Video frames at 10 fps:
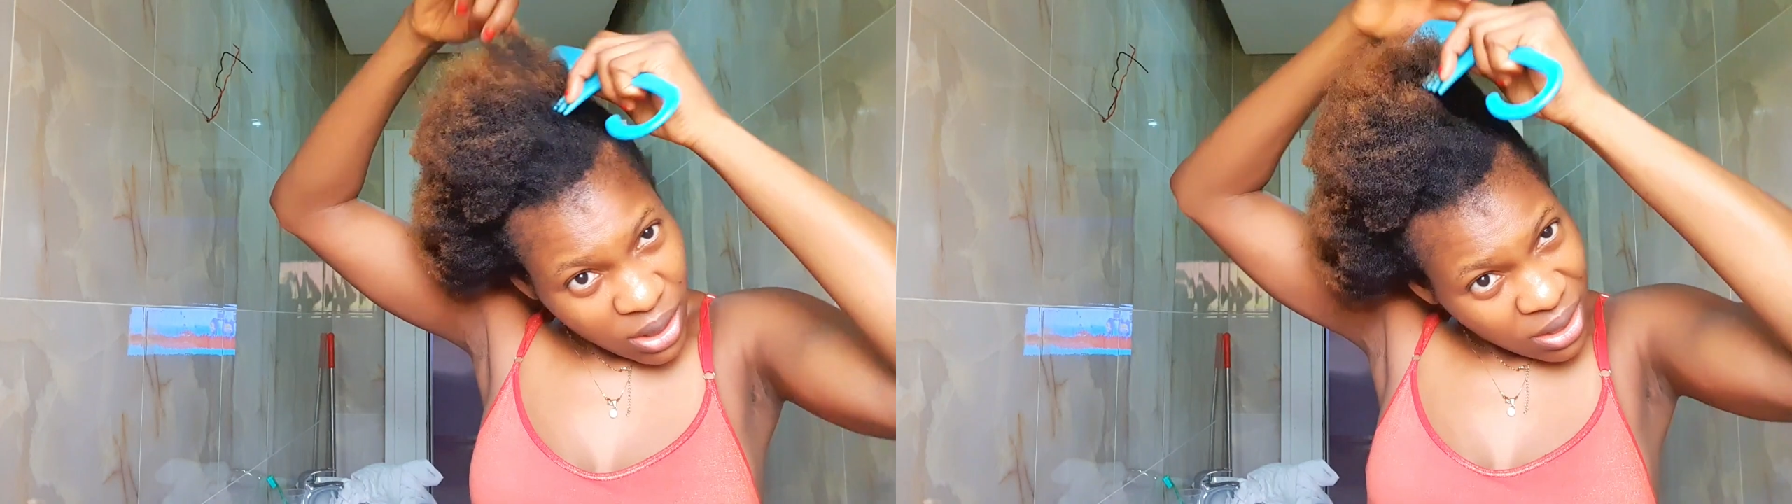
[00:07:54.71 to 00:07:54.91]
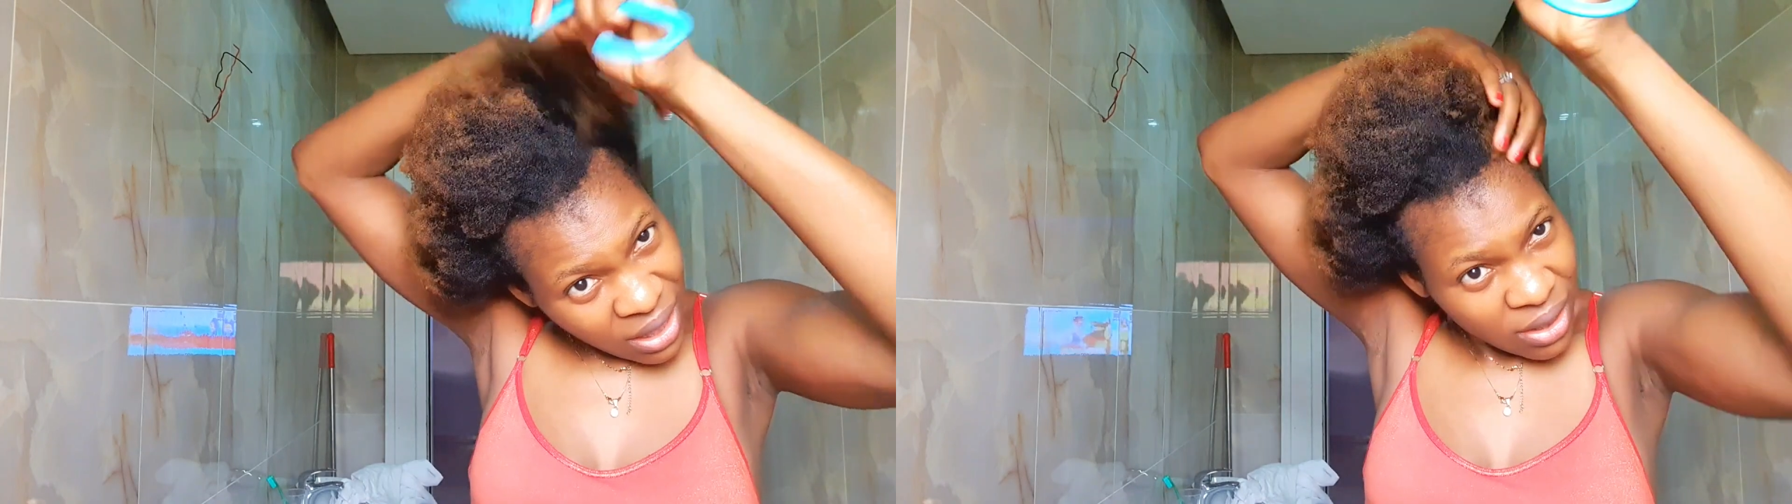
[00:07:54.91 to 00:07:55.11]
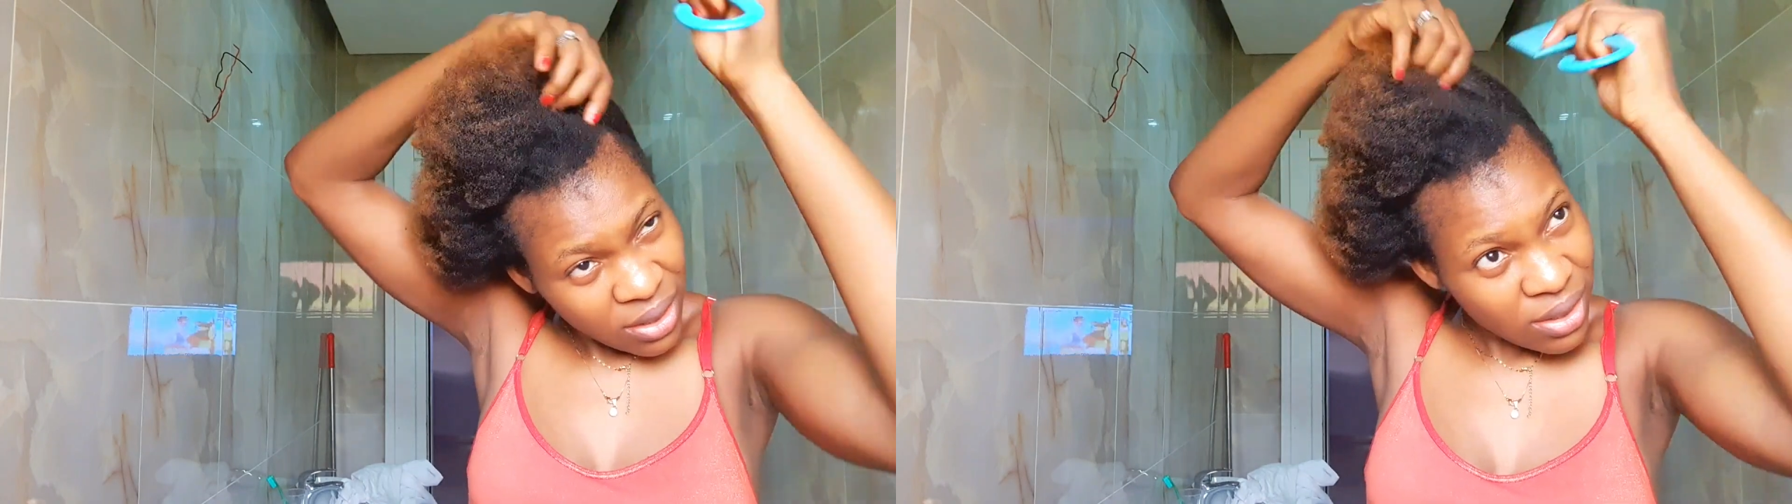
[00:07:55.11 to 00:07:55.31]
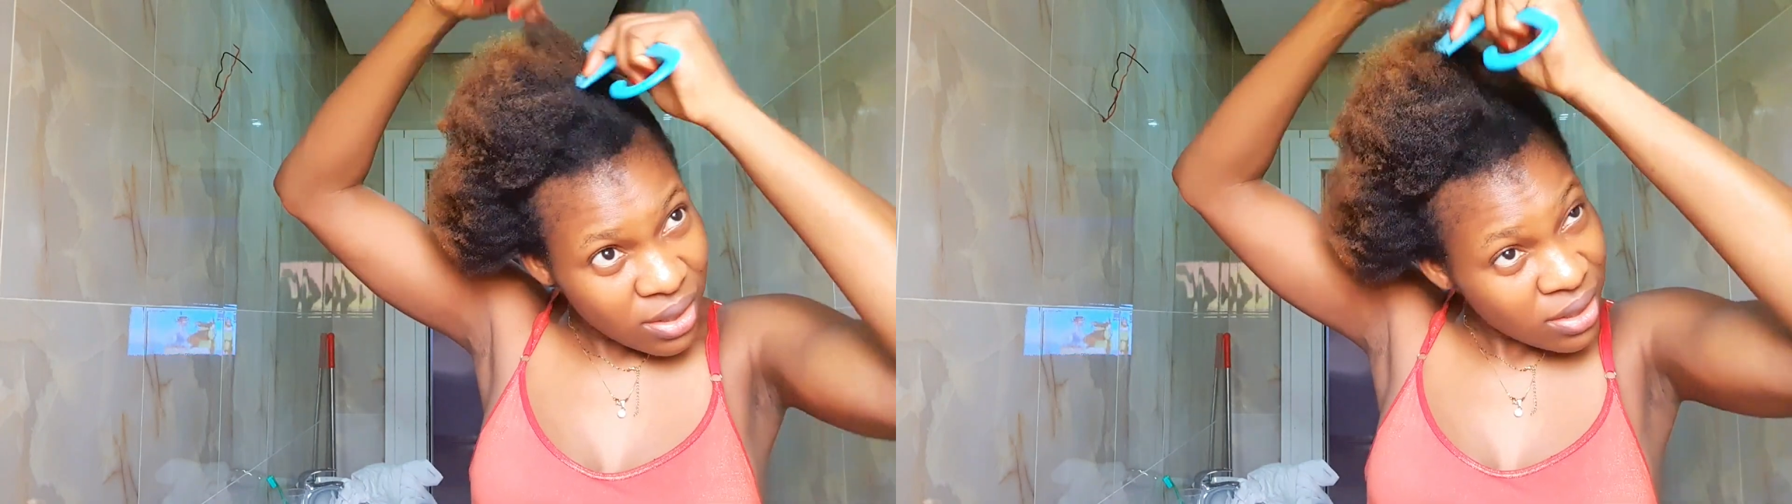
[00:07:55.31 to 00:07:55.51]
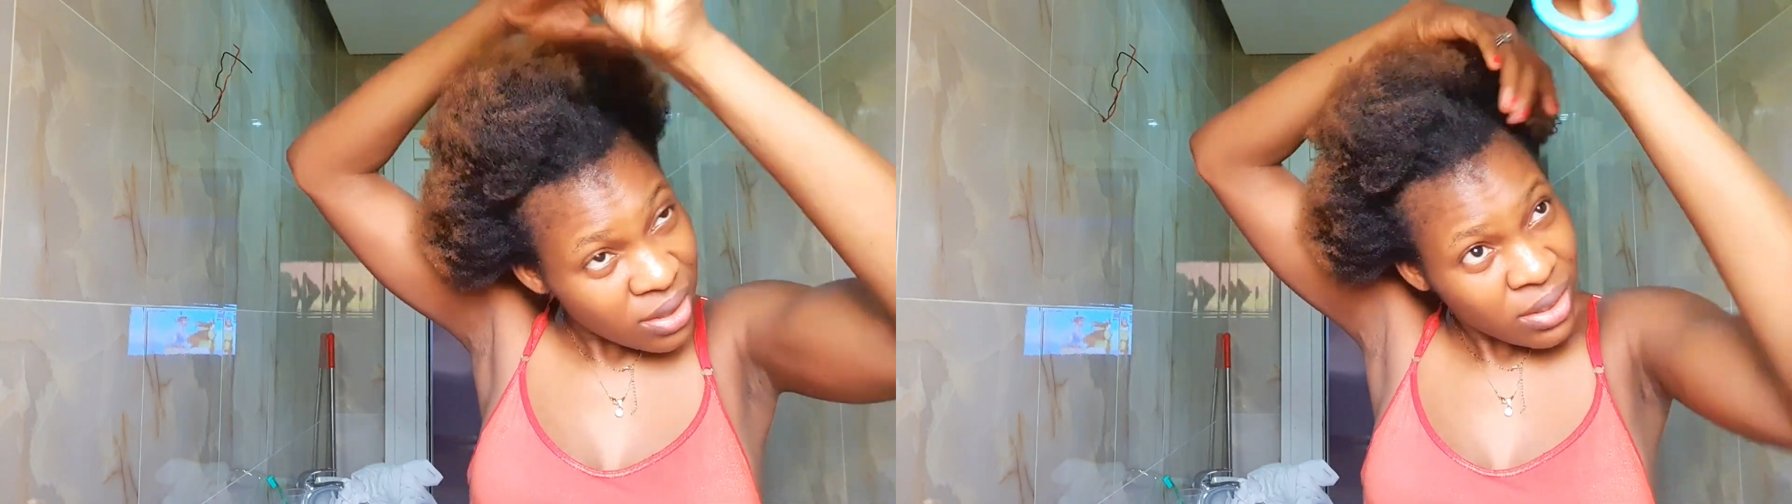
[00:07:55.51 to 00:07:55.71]
really
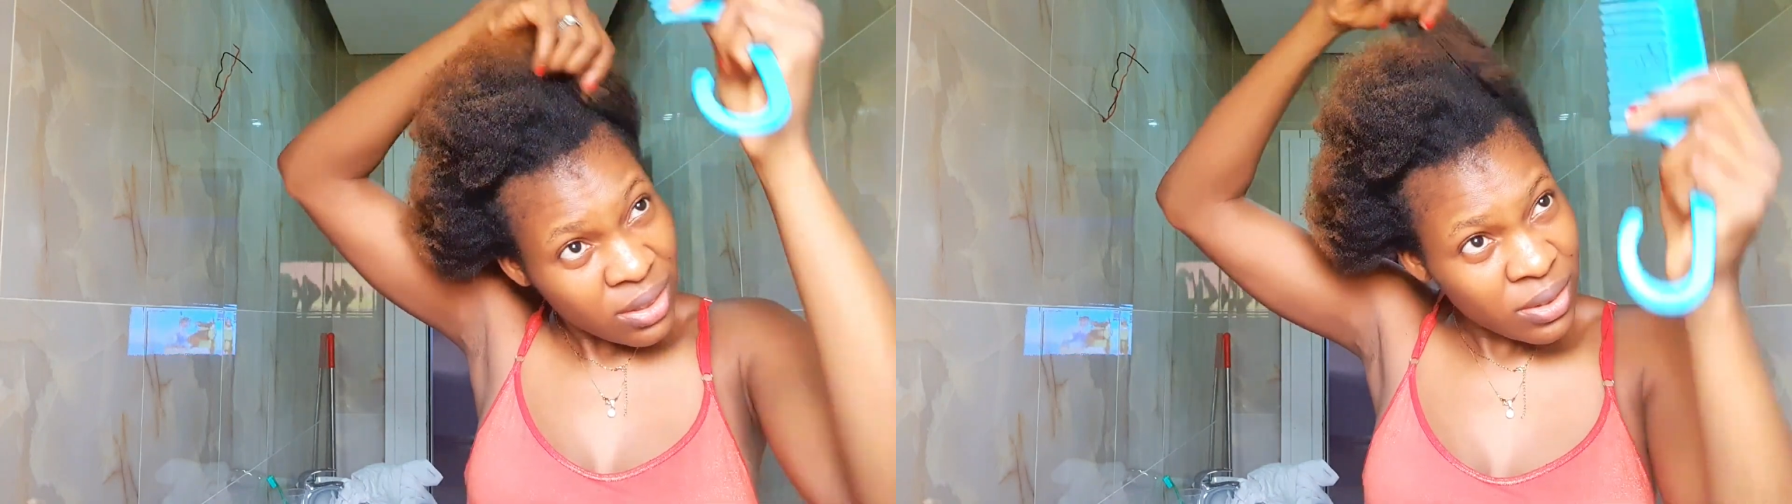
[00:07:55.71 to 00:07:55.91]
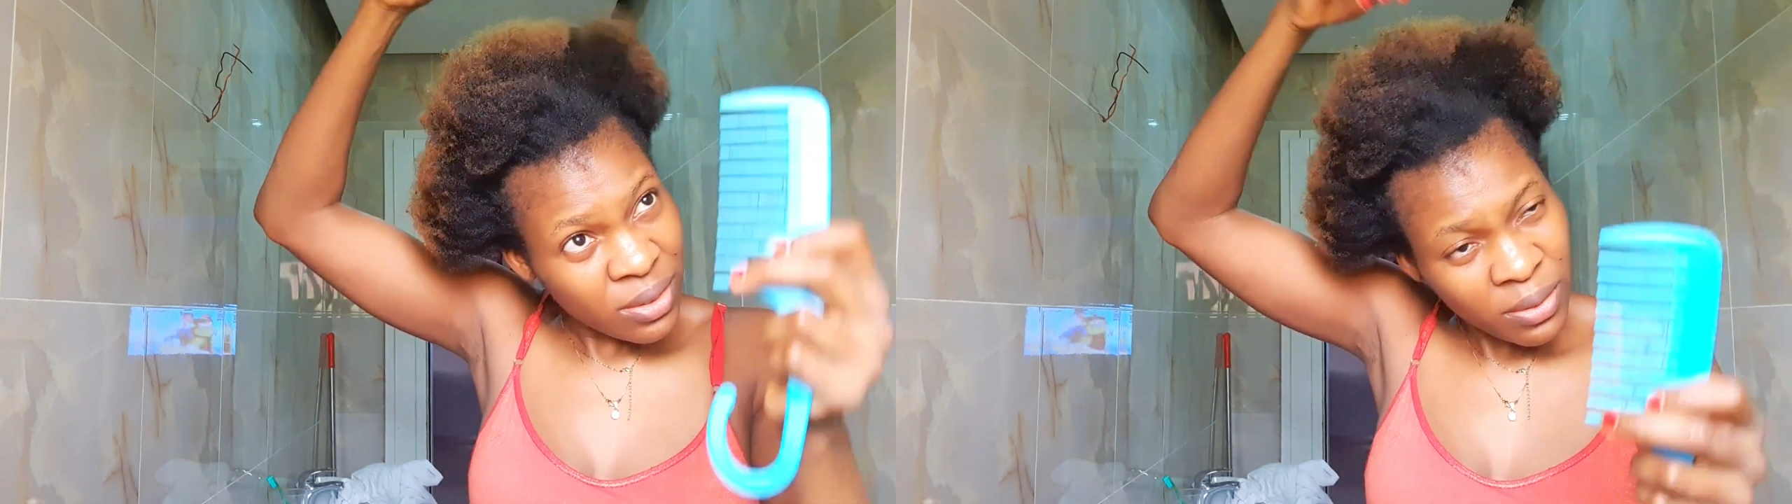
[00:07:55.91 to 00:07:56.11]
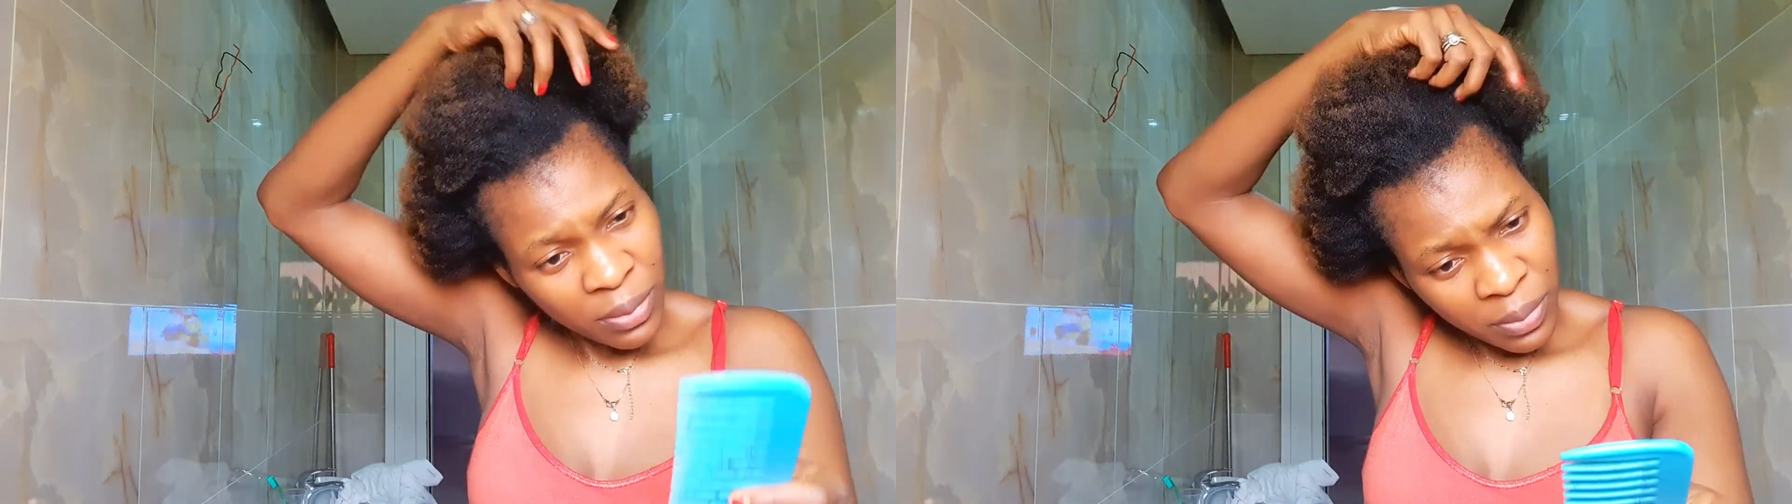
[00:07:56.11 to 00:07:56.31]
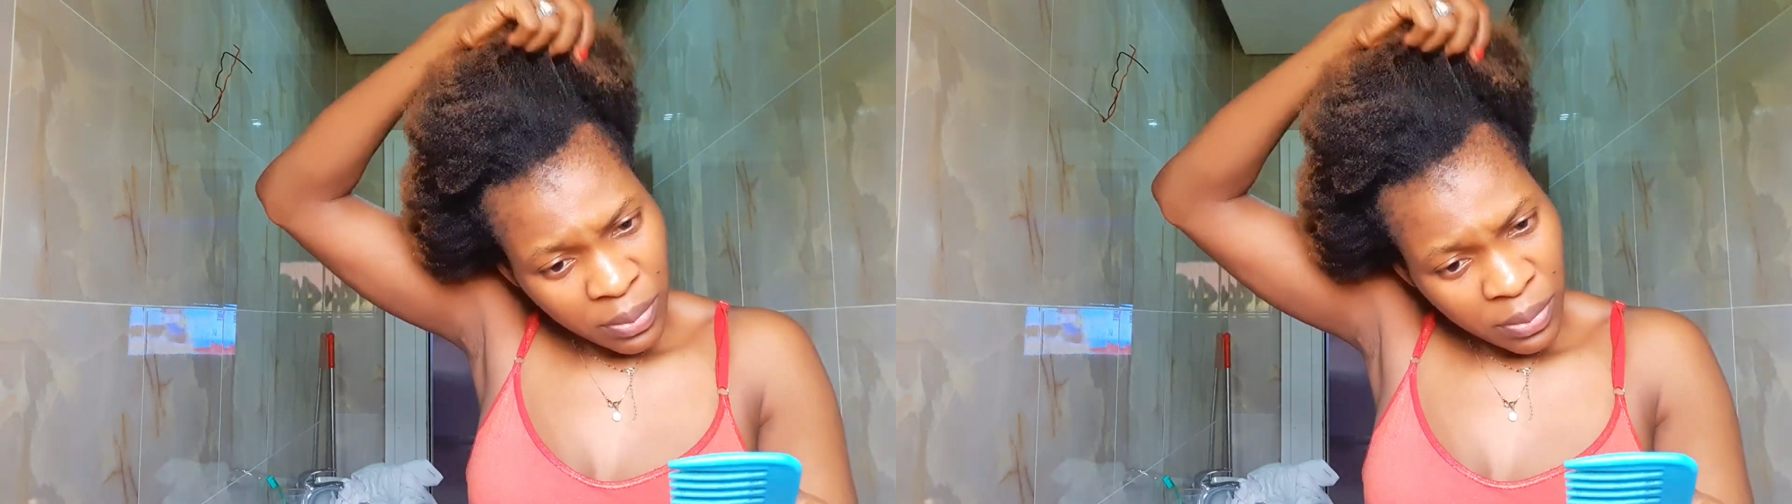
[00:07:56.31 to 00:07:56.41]
helped me in